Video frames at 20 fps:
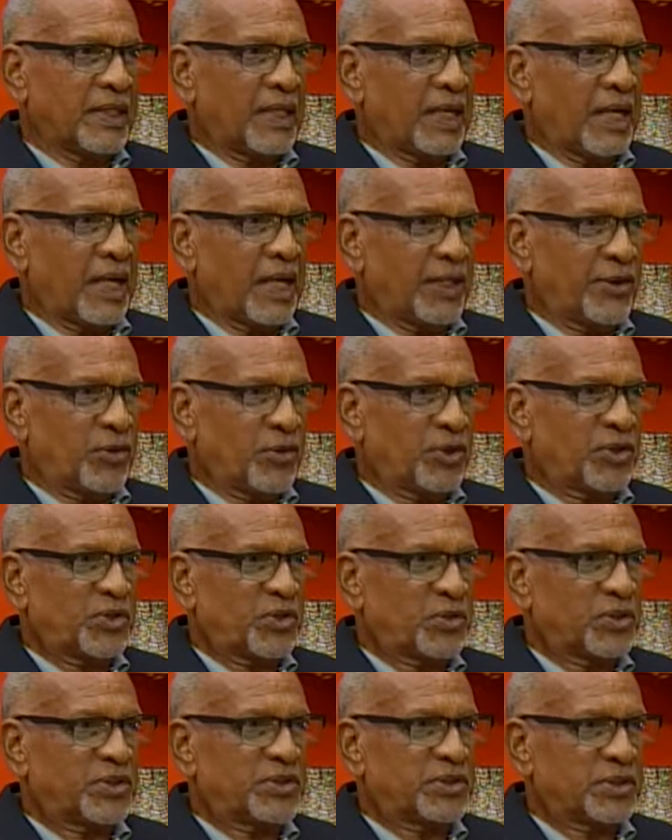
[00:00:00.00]
I had not
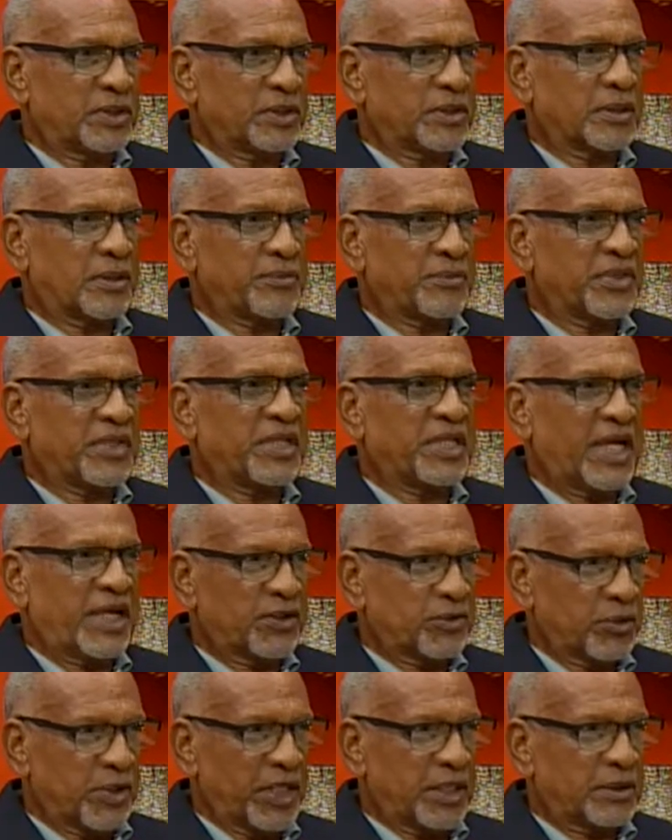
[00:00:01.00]
known John Compton
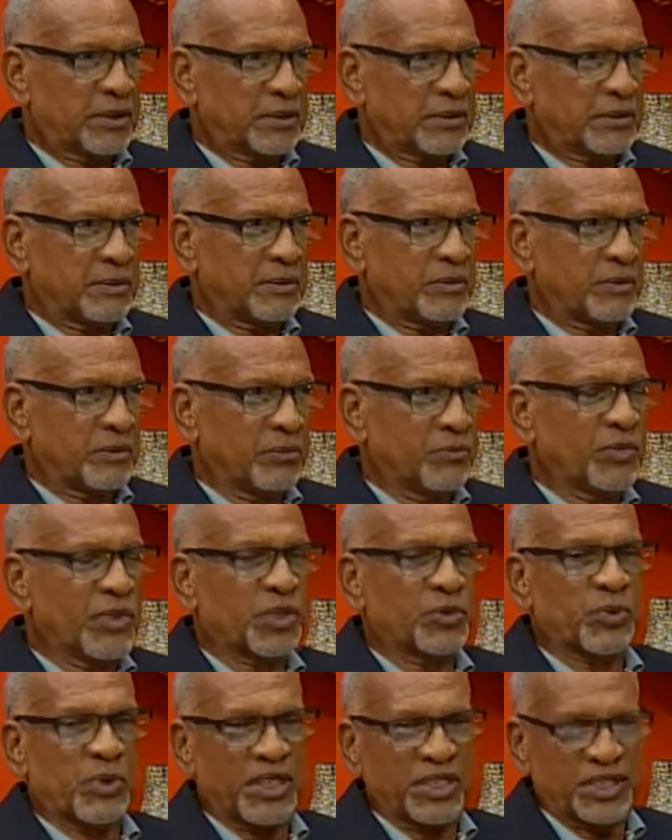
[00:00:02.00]
that well,
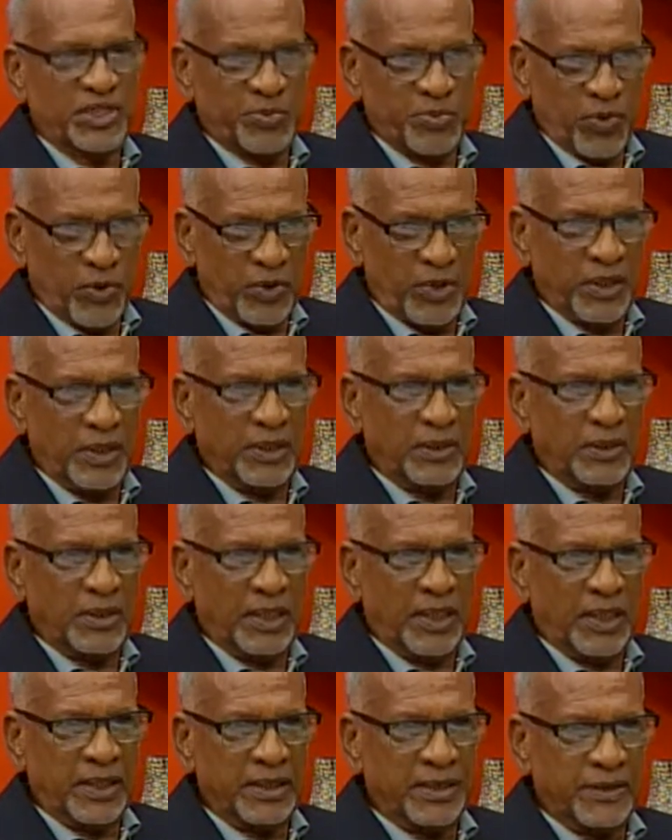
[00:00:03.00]
but we had spoken,
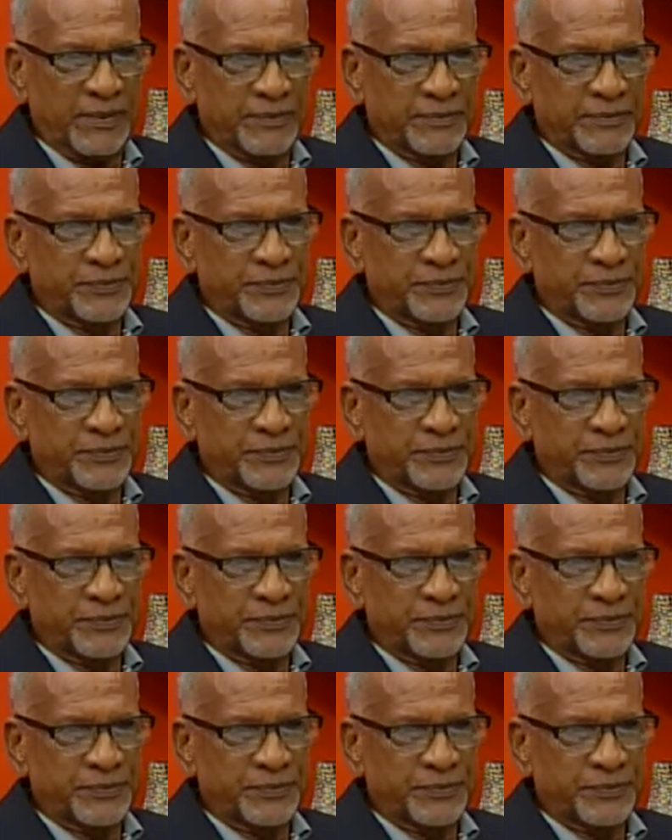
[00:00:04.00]
and